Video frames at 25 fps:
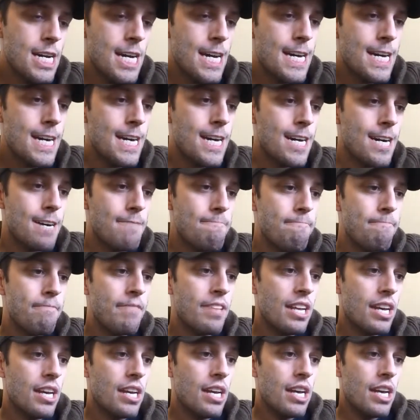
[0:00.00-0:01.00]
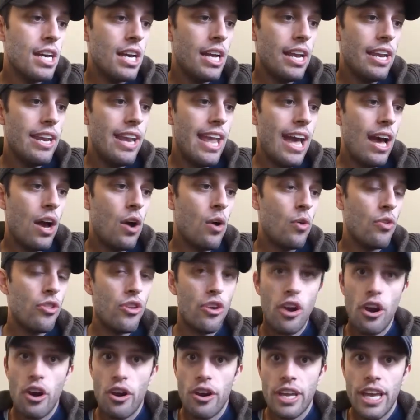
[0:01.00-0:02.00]
Now,
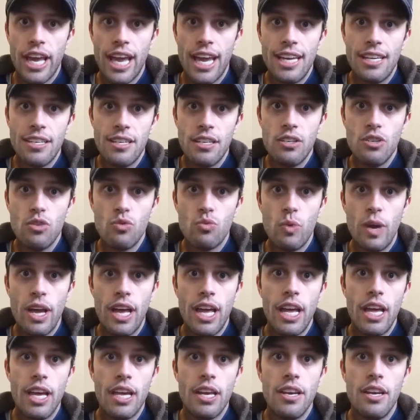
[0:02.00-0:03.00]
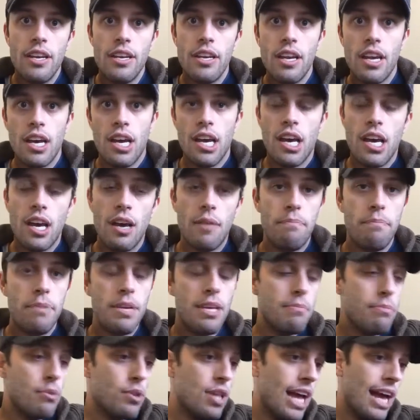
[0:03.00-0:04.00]
there are occasions when
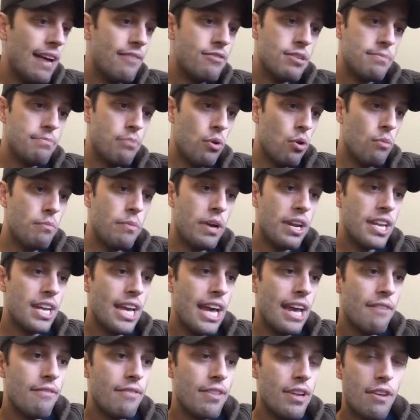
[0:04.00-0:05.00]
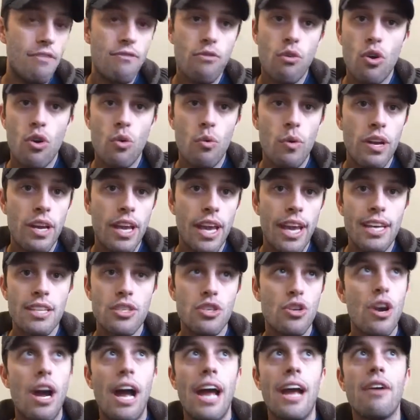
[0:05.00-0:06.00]
people have to pull money out of their
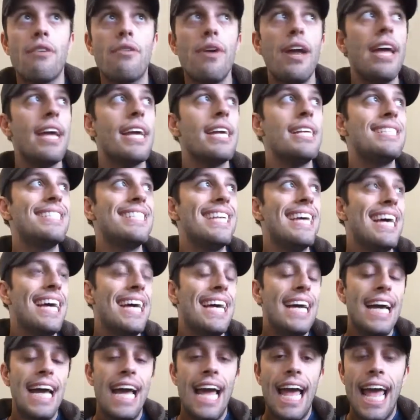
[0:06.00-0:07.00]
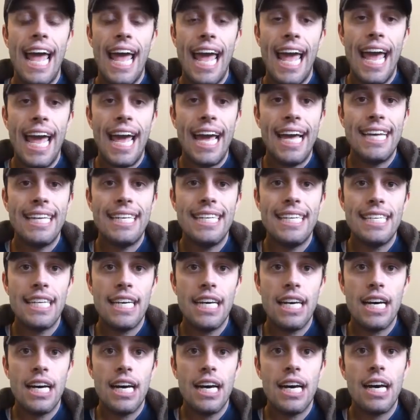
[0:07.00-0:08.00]
401ks or IRAs, and
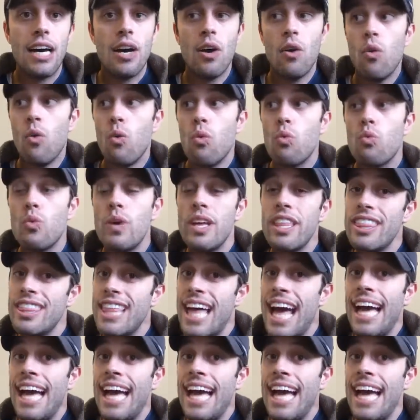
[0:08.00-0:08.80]
with